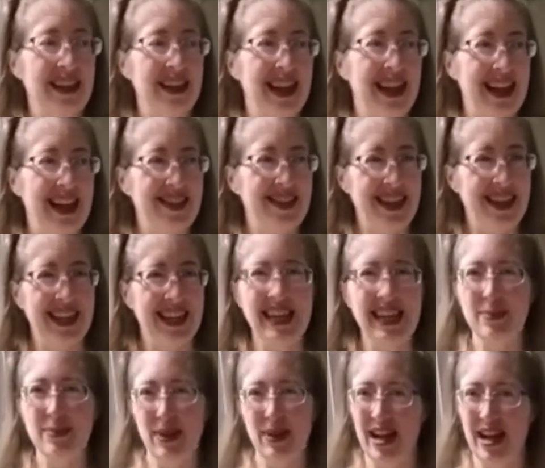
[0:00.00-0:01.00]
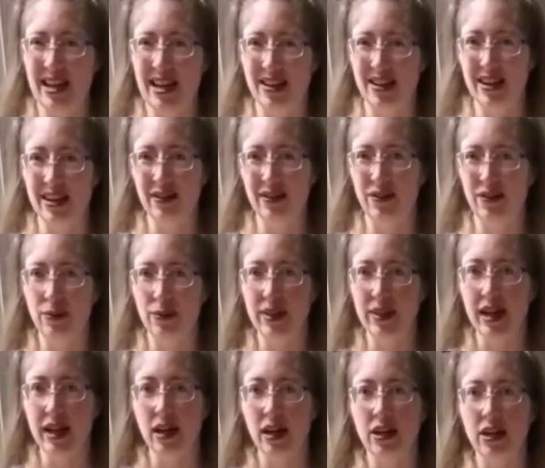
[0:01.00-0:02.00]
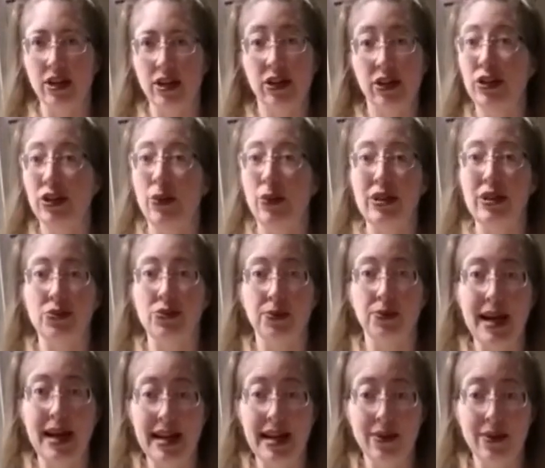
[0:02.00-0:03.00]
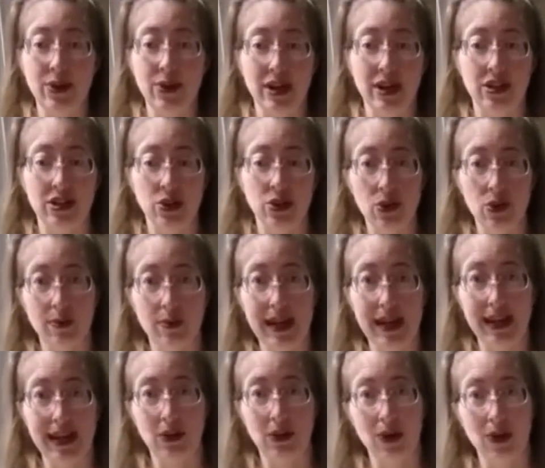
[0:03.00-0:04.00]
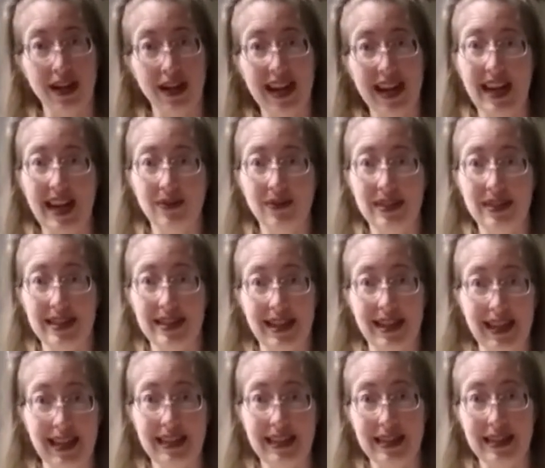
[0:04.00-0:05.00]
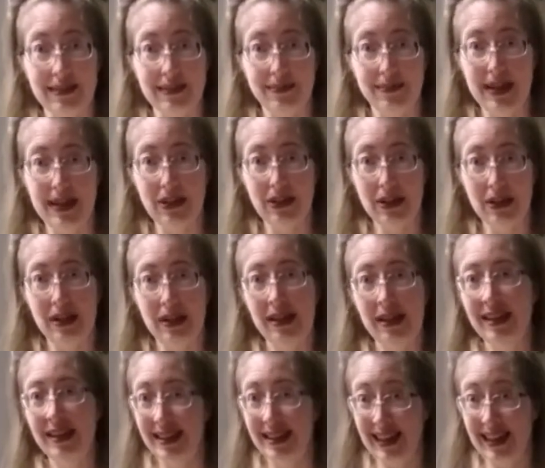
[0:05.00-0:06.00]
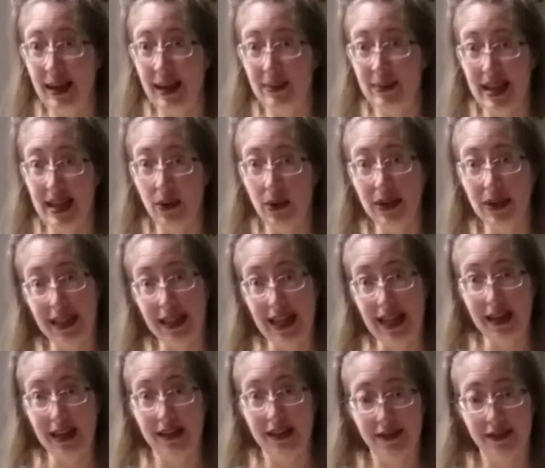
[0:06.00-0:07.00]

and then keep an eye on it from there. You'll know it's ready when a toothpick or a knife stuck into the middle comes out clean.